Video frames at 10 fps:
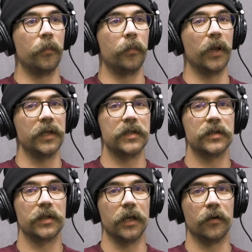
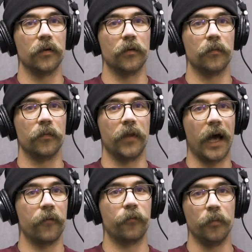Places like
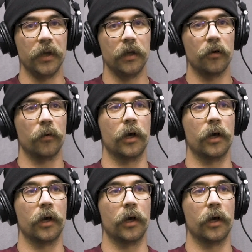that for me growing